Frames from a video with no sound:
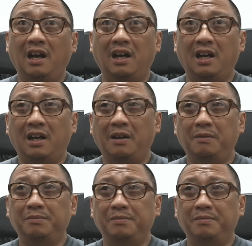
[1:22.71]
uh
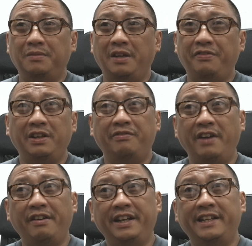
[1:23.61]
they feed
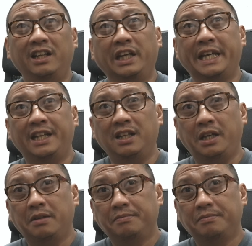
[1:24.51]
very delicately.